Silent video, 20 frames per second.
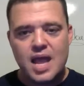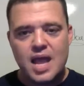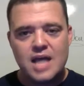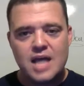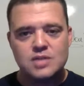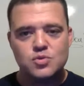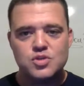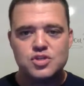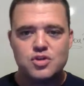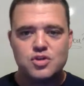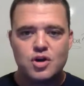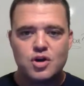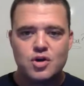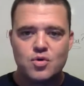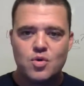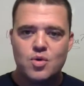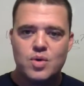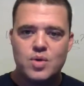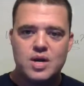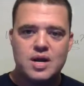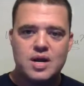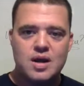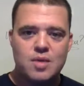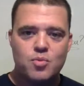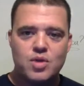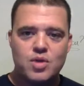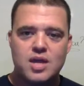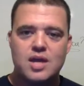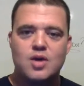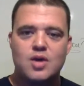as we start growing
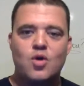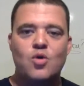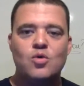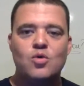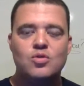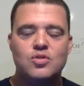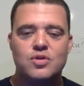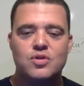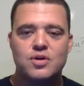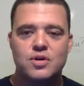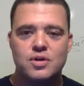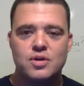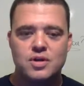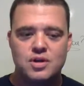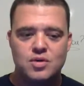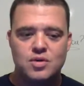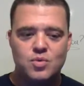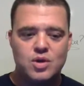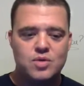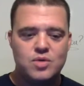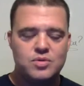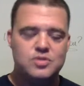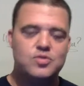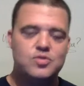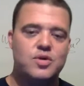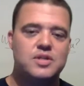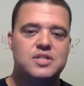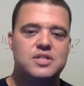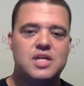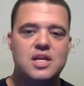up, we get older, you know, we go
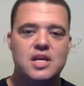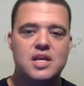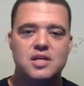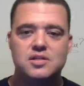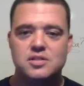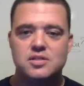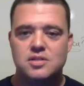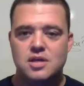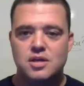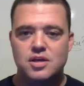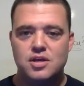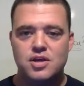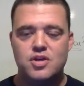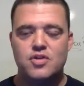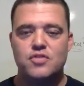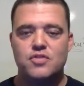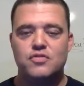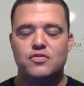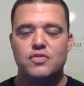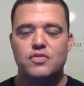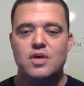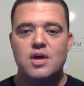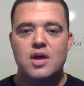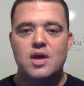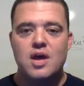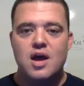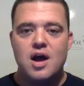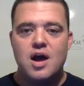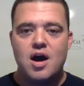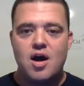into our teenage years,
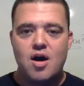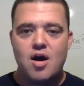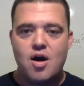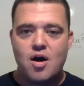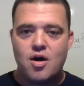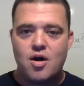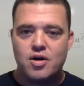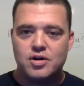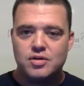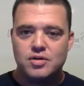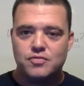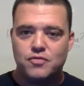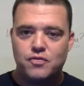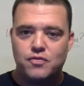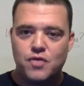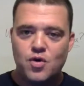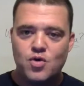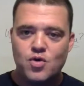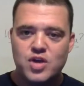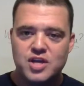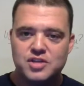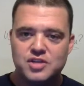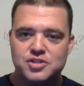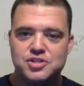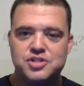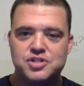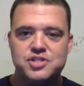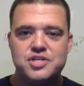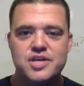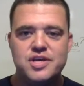our
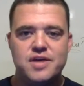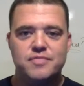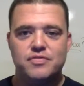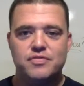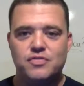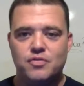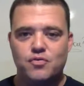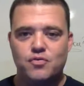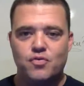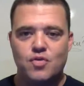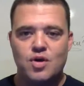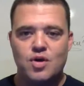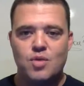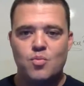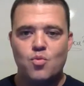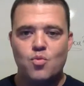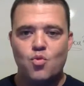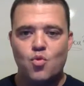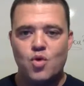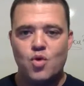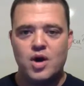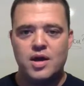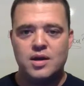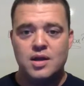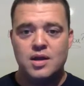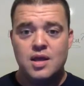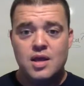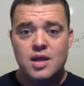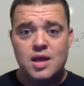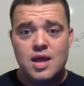focus shifts from what
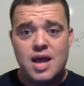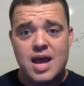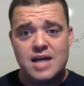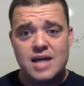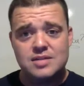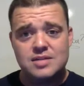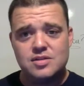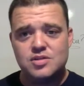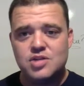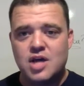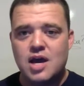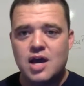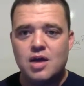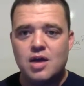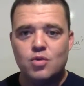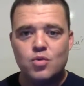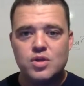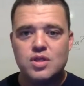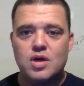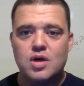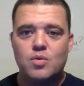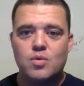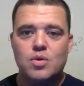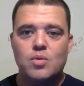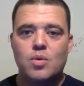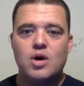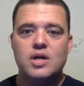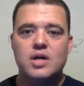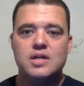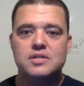as a child we thought
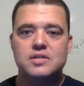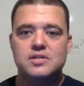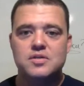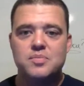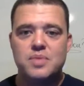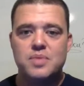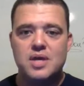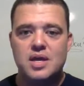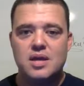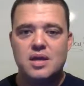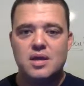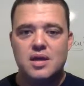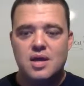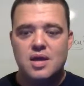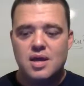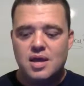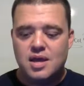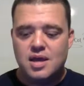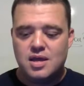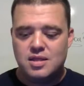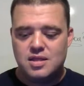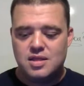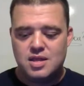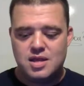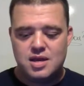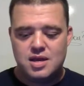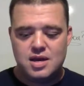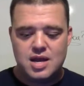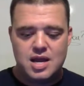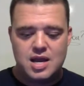we wanted to be, and
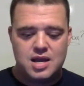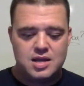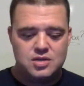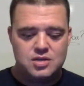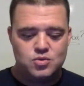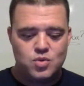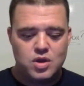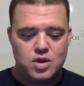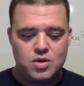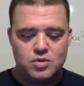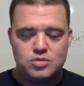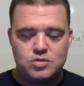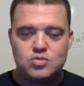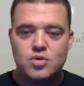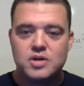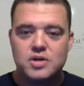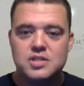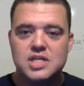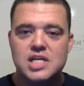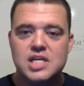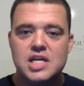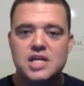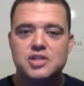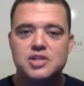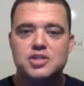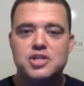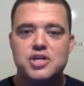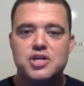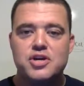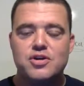then as we go into our
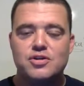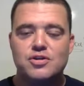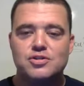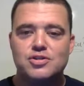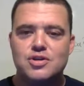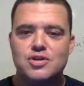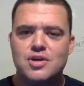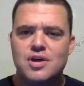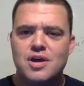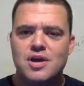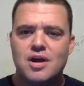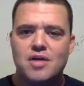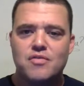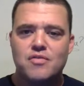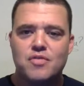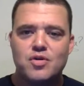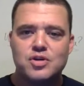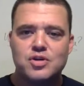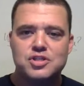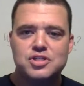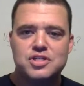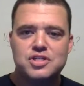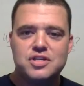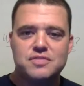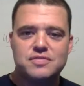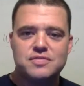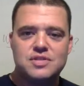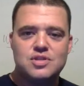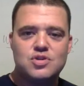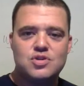teenage years, our focus
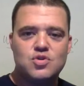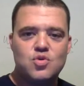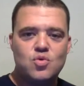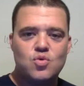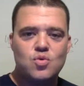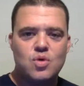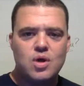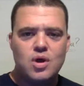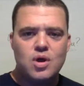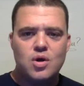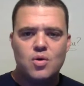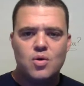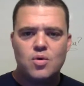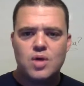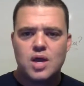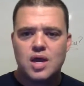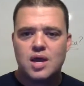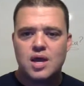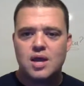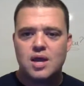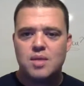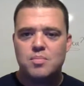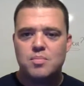shifts to, okay,